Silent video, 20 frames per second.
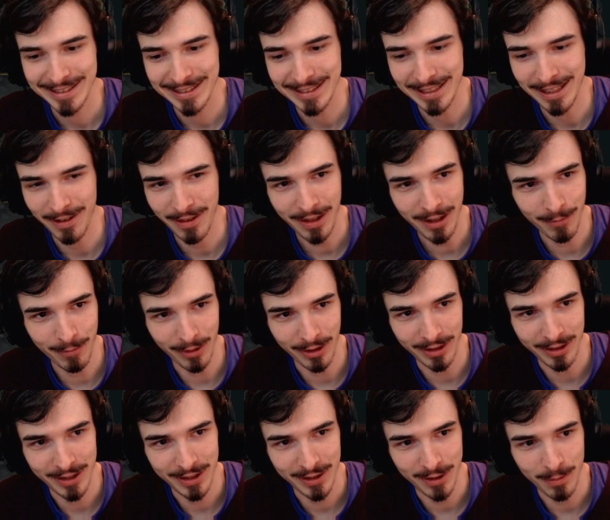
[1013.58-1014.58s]
I think I'm going to
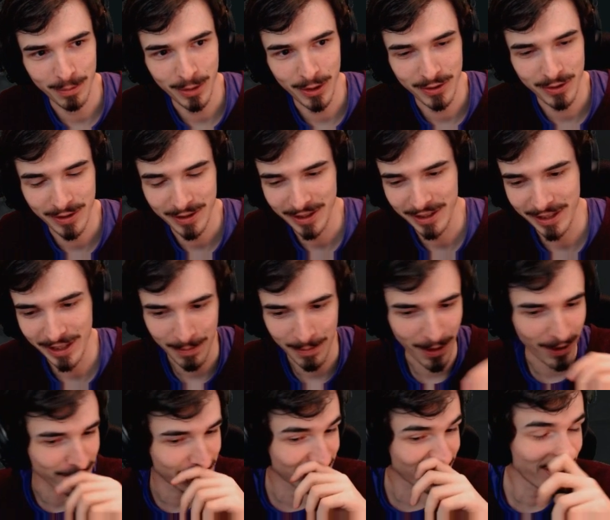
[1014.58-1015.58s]
need to go merch this game.
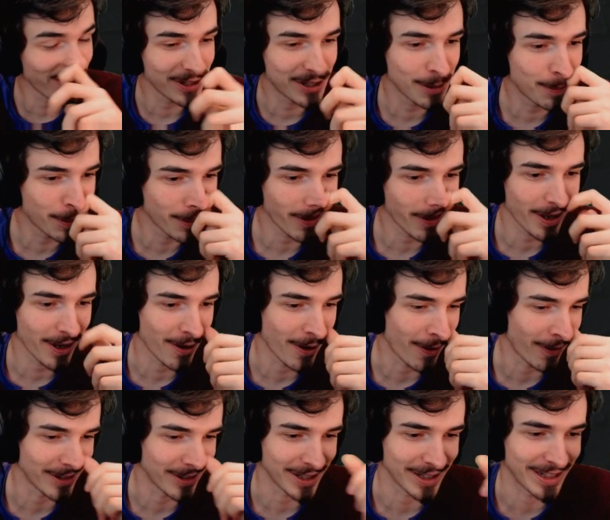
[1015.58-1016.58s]
I was slowly chipping away at
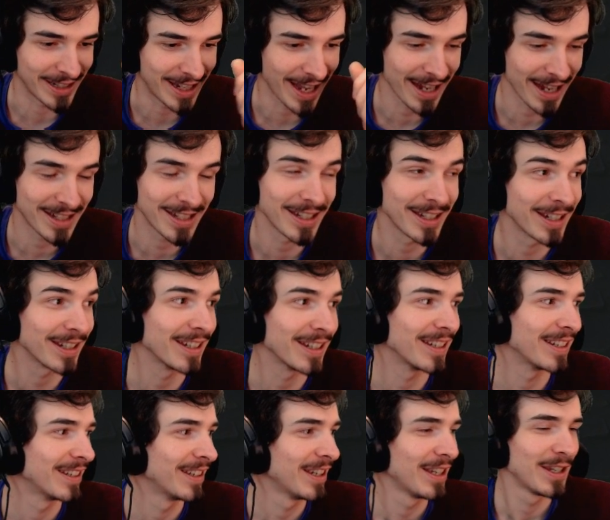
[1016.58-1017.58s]
her and just
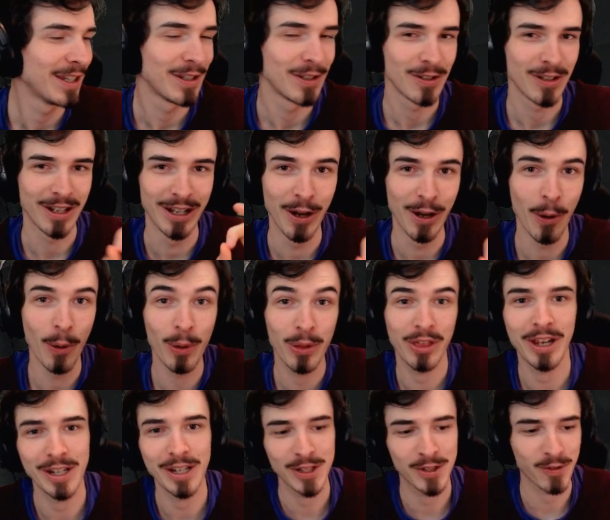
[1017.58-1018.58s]
getting little
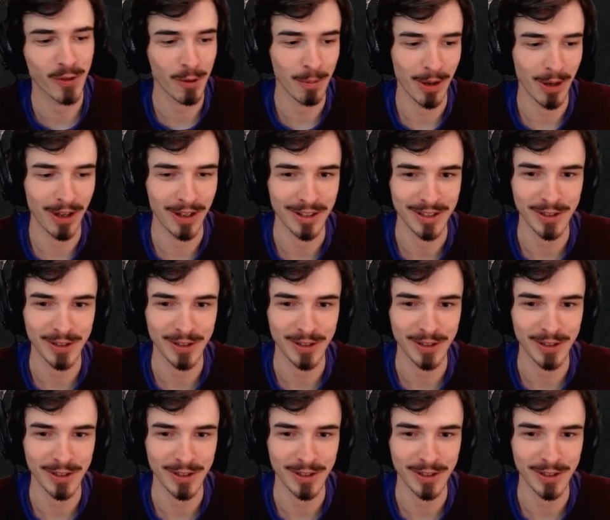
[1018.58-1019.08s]
things from her.